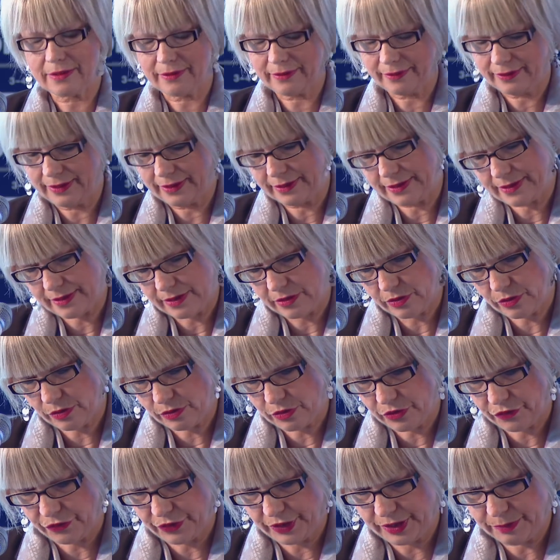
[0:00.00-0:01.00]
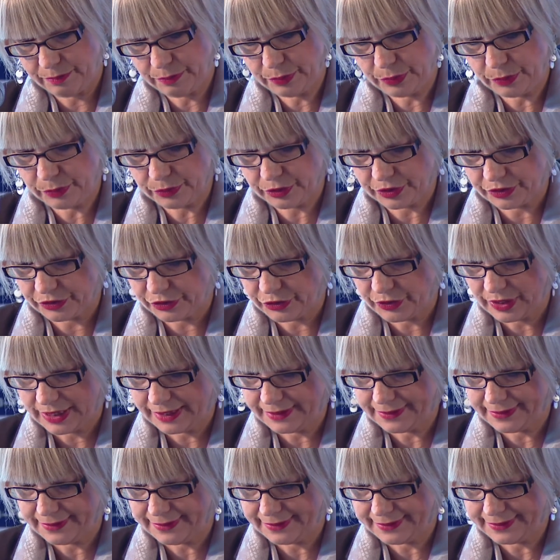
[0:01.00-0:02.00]
I think this is also very important to
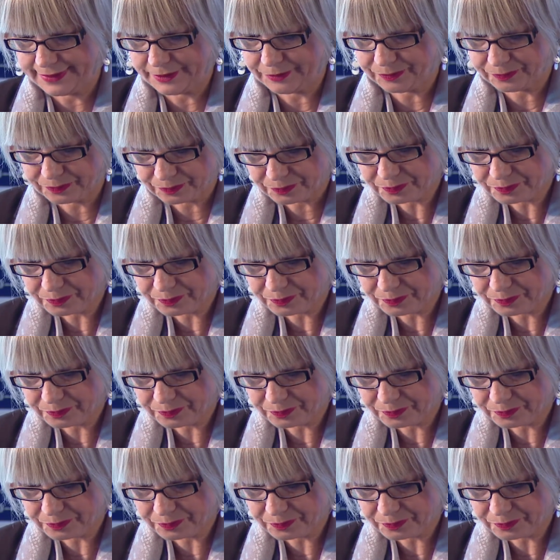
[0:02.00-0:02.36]
underline.